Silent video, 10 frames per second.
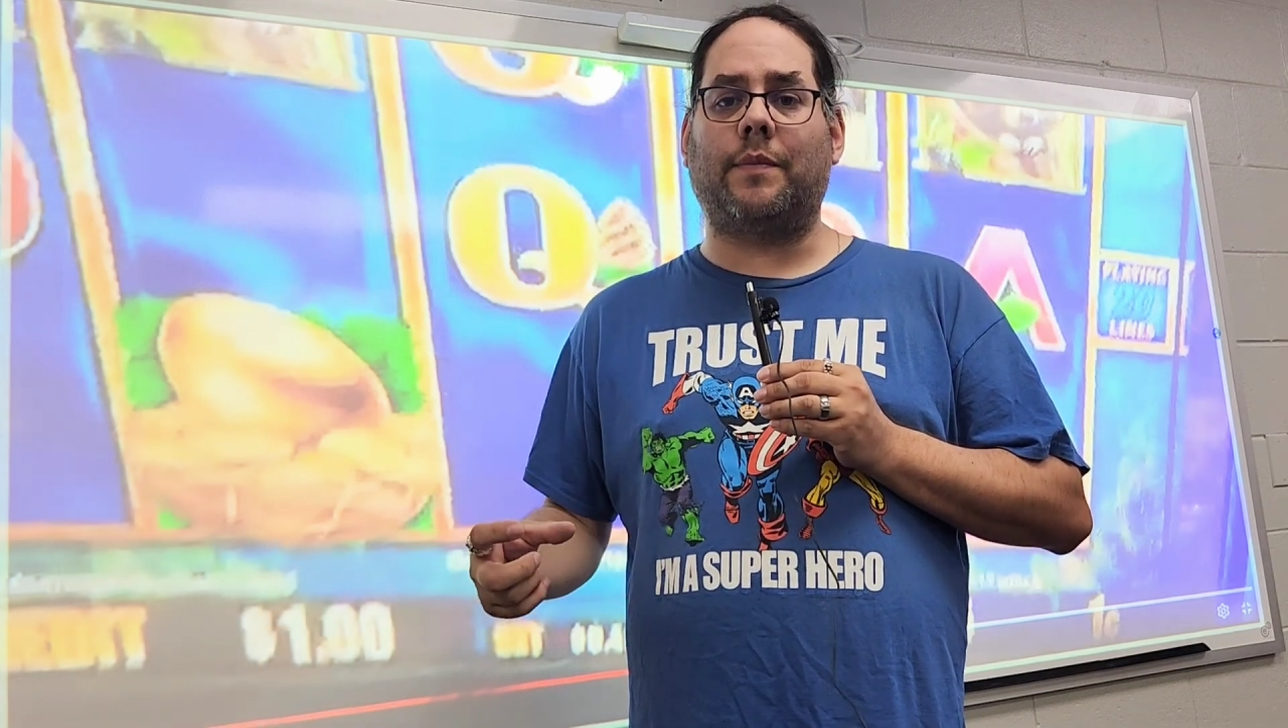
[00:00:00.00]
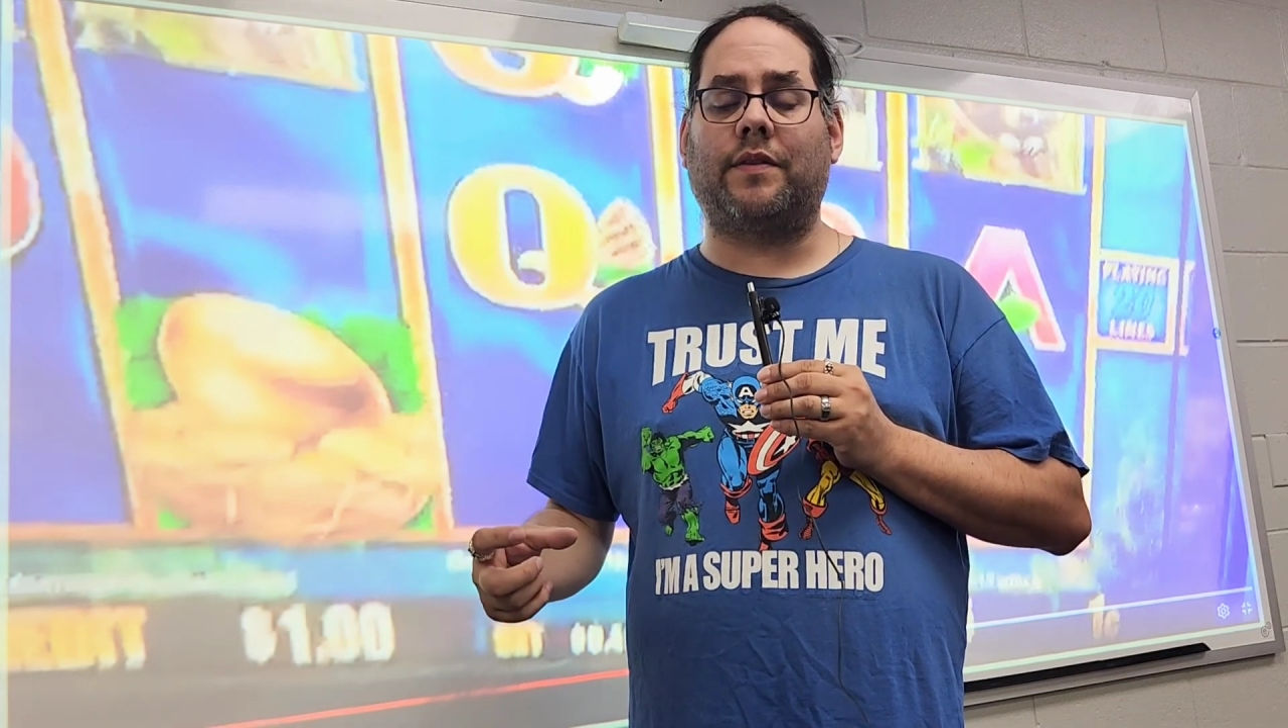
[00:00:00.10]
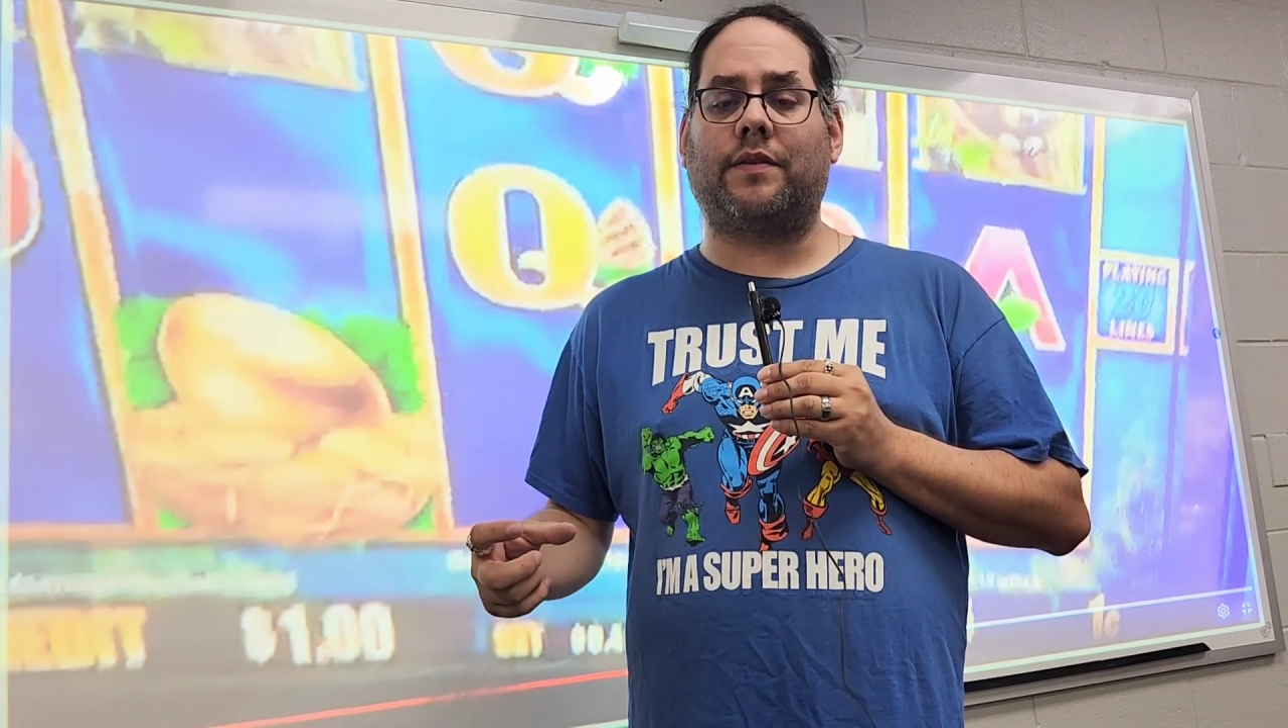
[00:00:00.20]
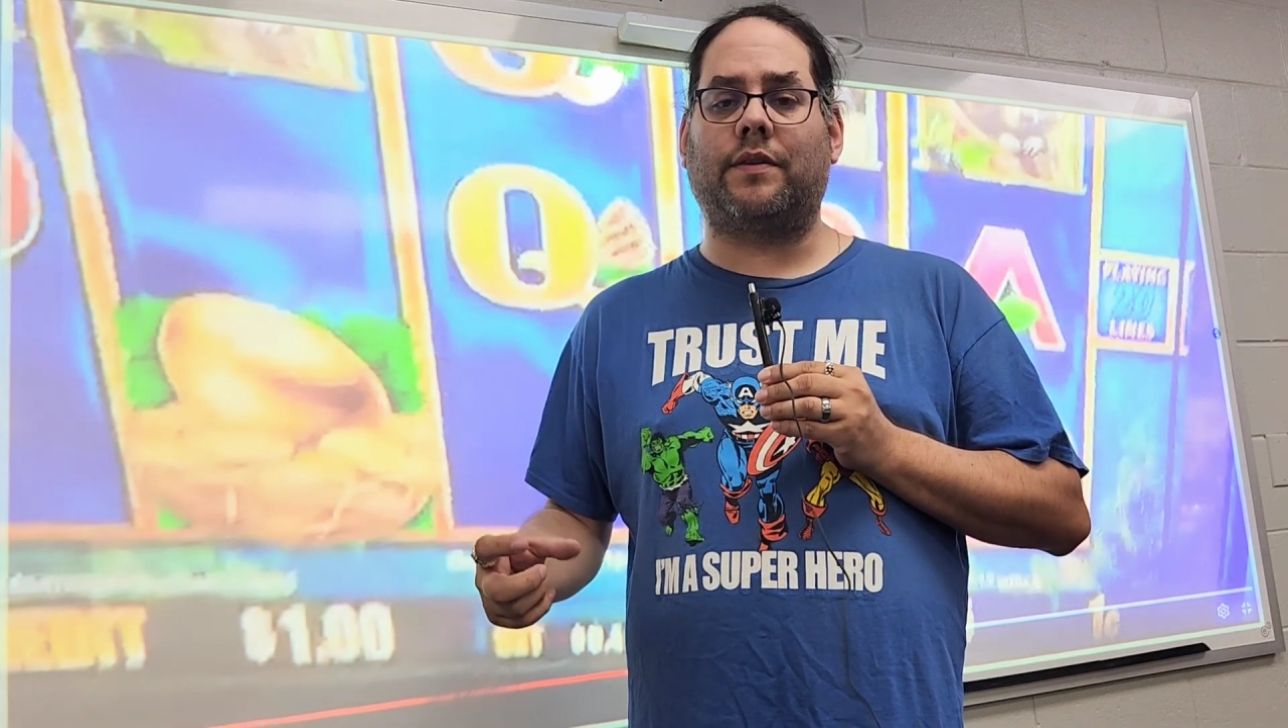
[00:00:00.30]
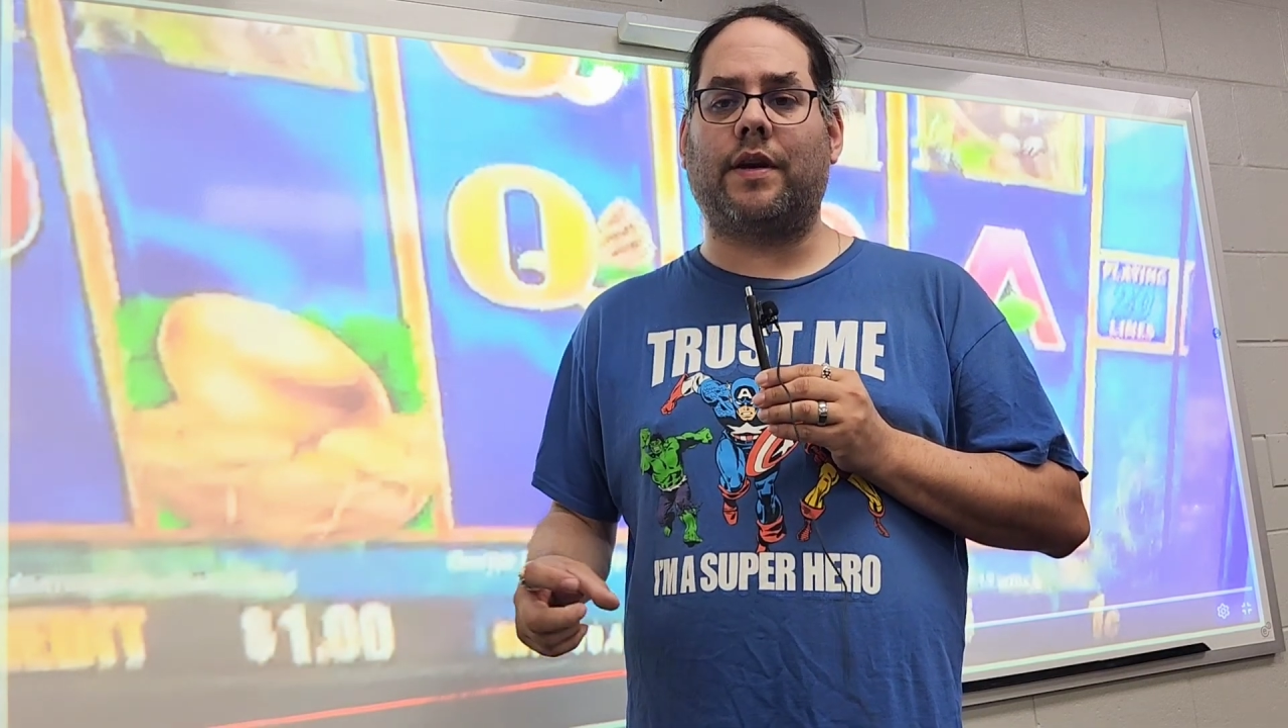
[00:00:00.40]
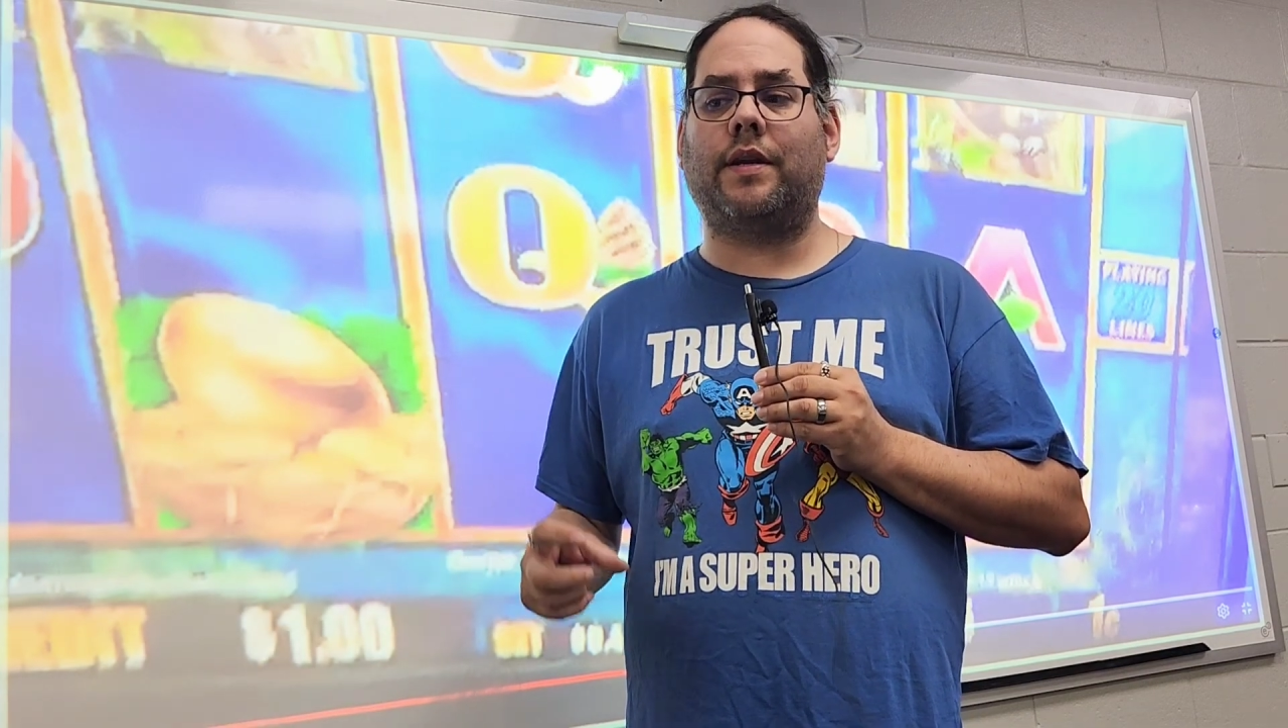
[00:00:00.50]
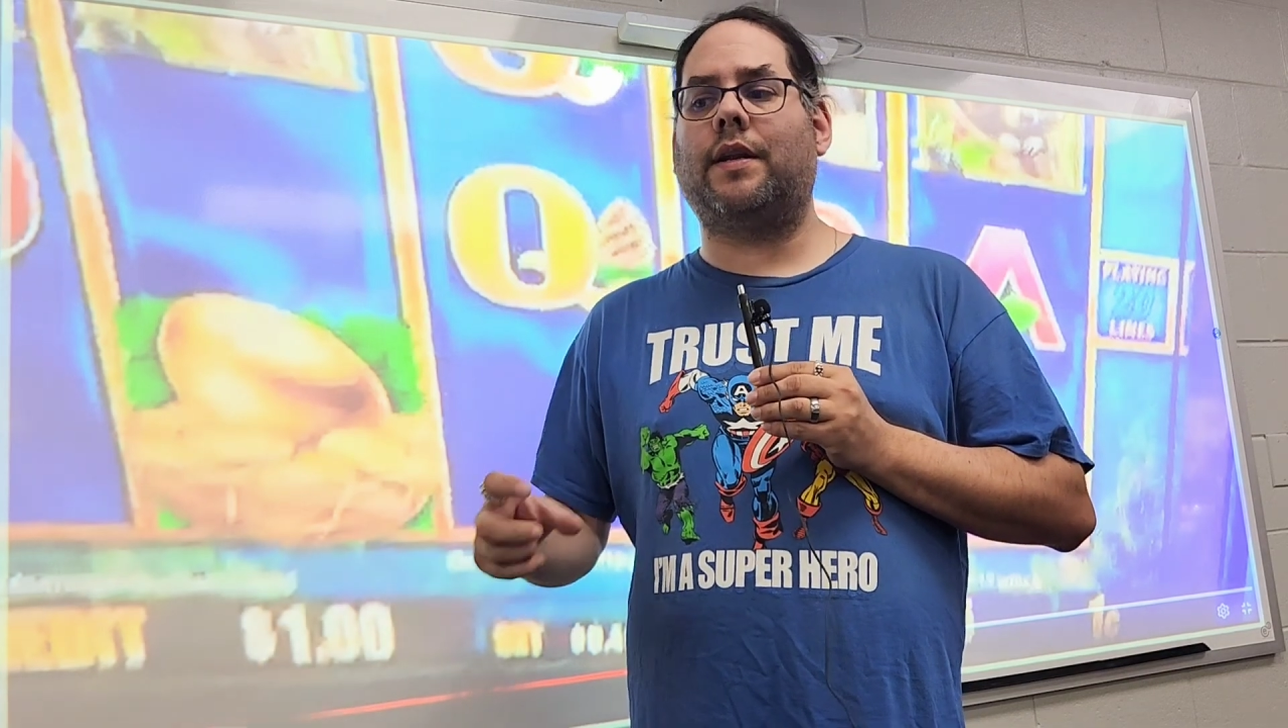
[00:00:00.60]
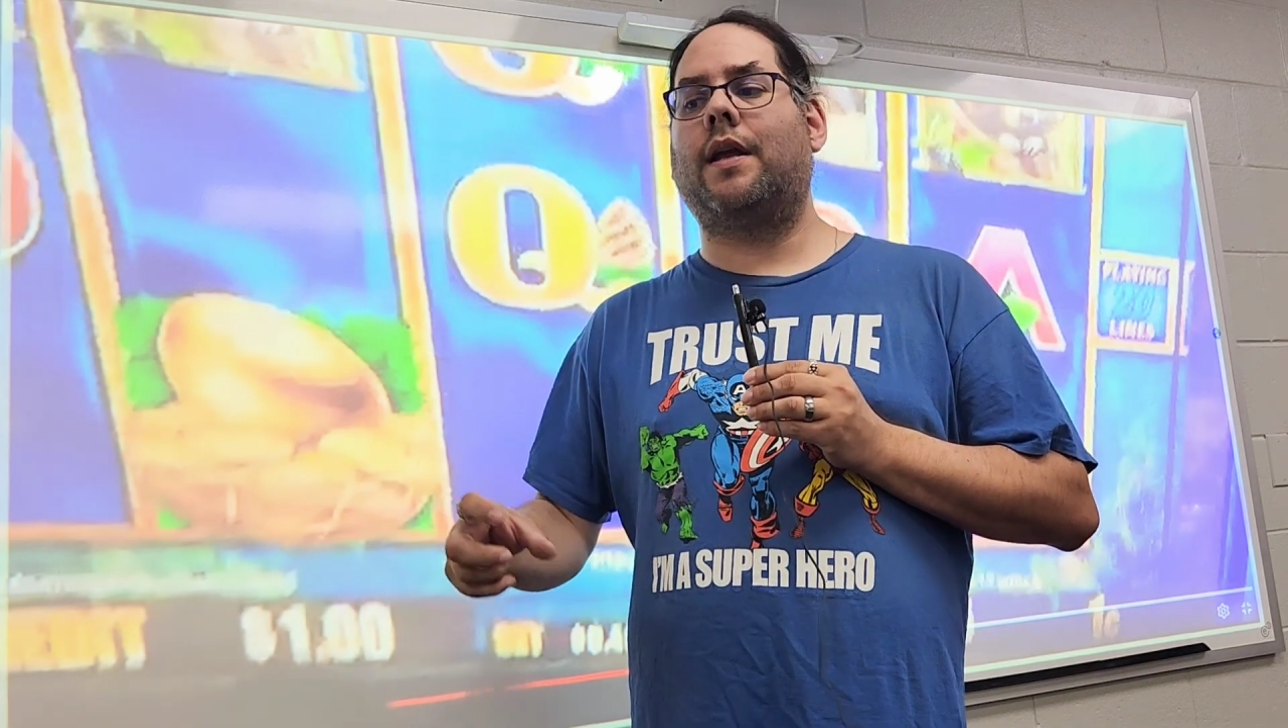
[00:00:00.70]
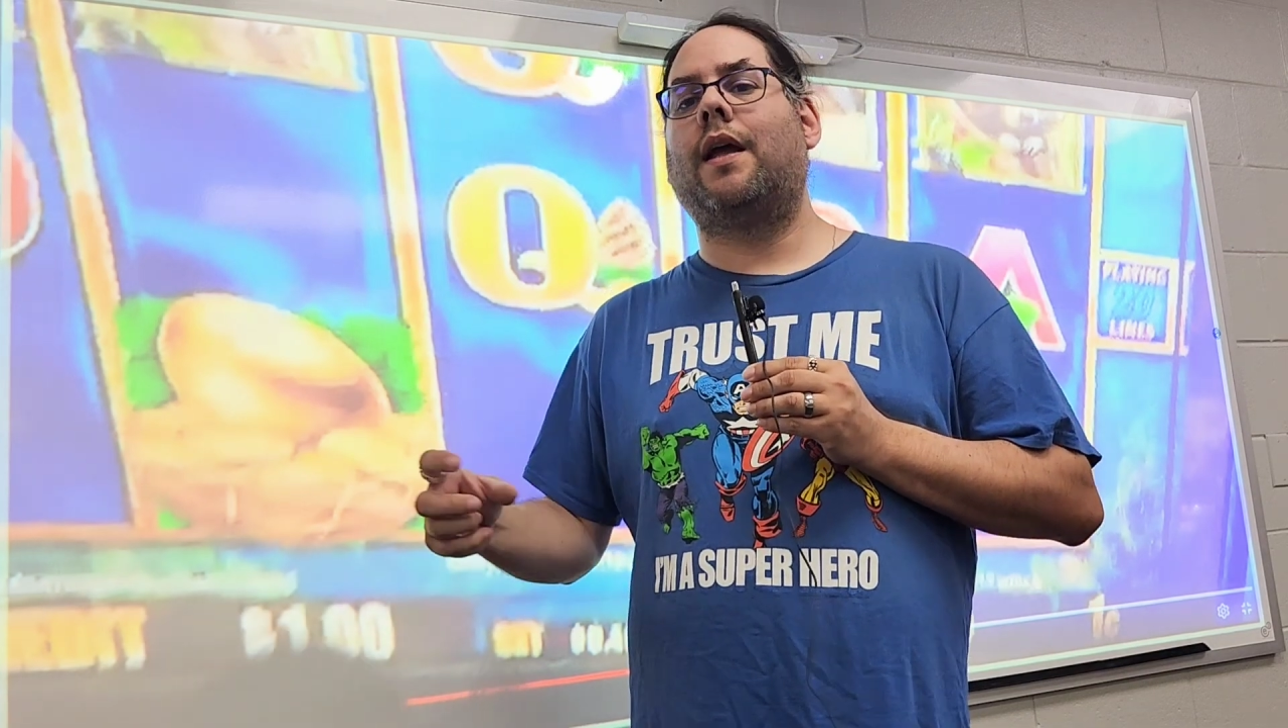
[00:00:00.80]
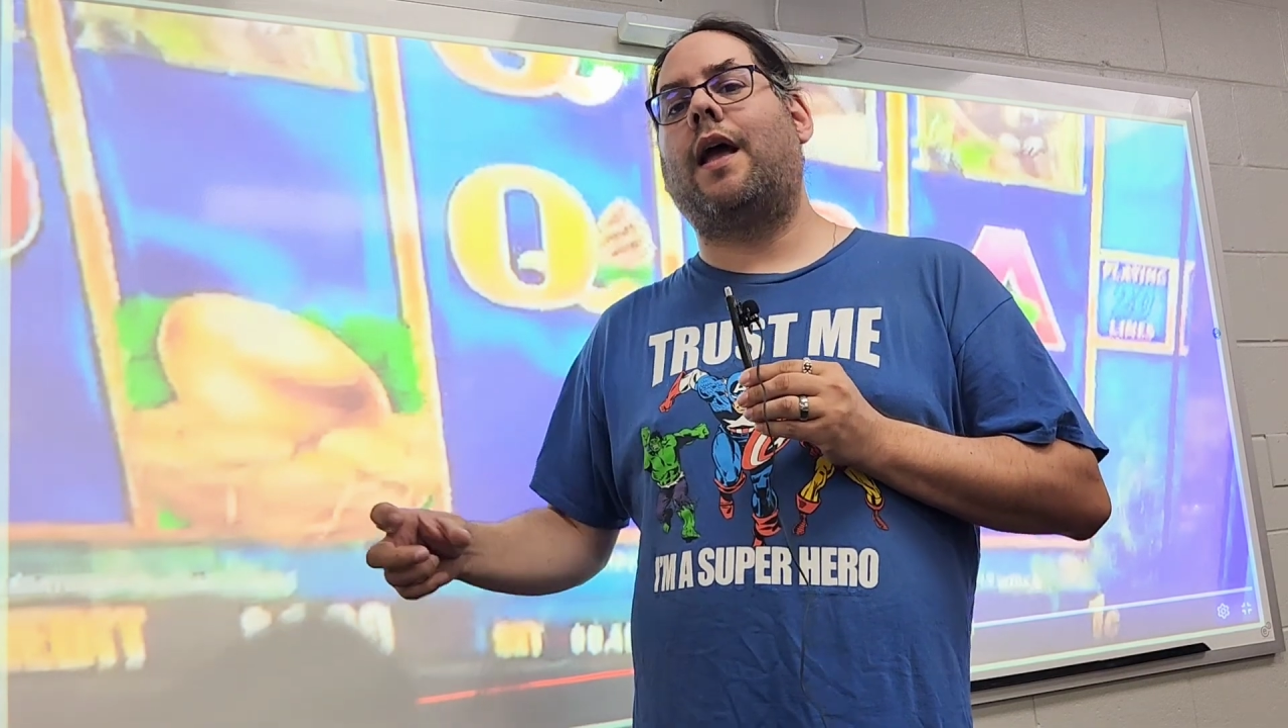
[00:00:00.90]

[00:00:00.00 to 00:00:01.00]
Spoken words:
instant credit